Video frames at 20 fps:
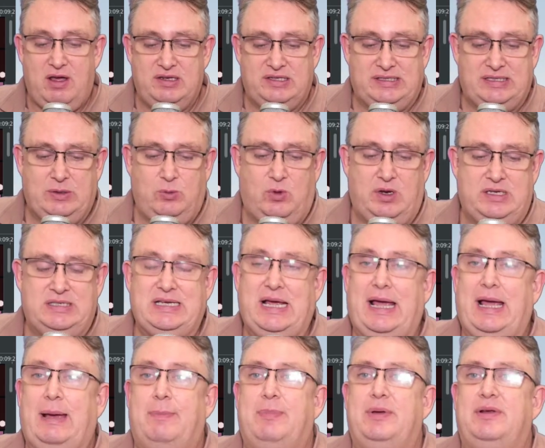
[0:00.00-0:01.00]
see what's
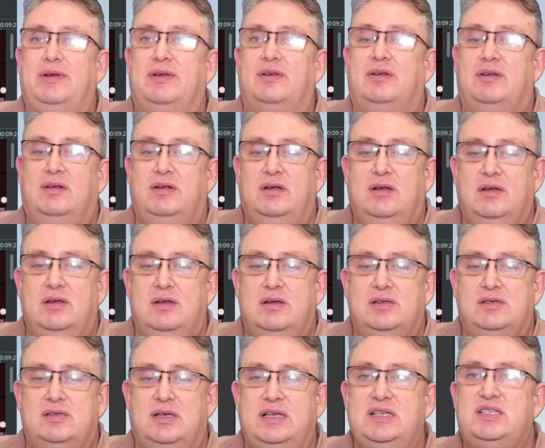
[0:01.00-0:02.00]
happened
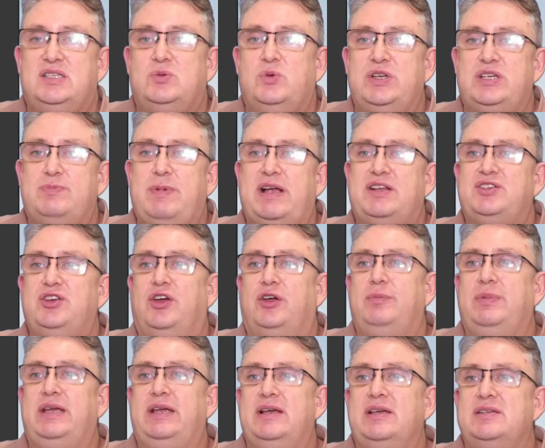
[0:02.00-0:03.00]
so let's switch back to
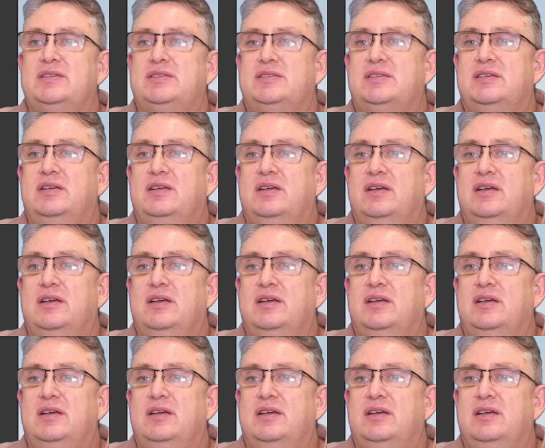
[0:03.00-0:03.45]
OBS